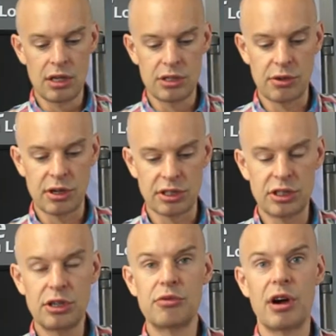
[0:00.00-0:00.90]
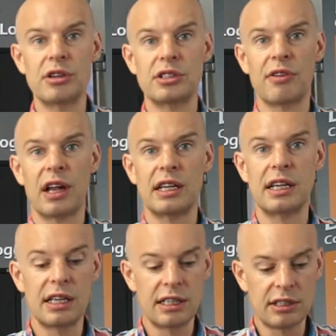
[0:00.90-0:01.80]
So we've got two rows of
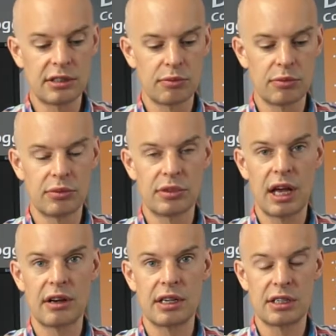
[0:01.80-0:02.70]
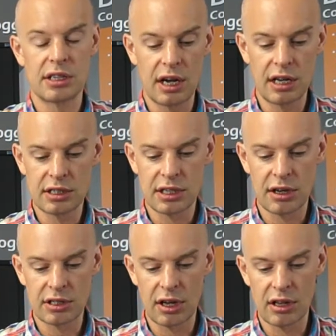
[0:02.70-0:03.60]
LEDs down each side, so
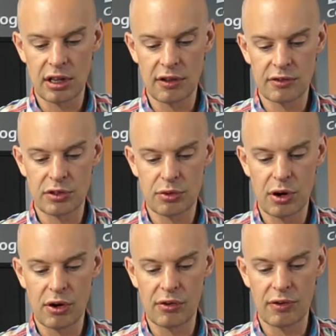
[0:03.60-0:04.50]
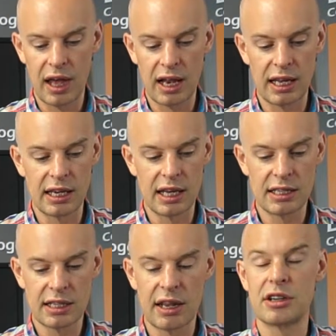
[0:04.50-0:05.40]
a total of 12
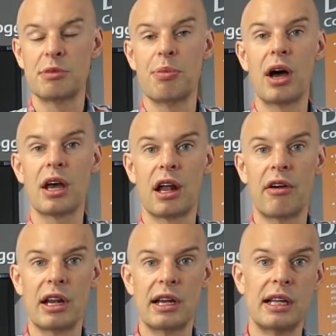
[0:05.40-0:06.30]
LEDs, and they're actually bicolour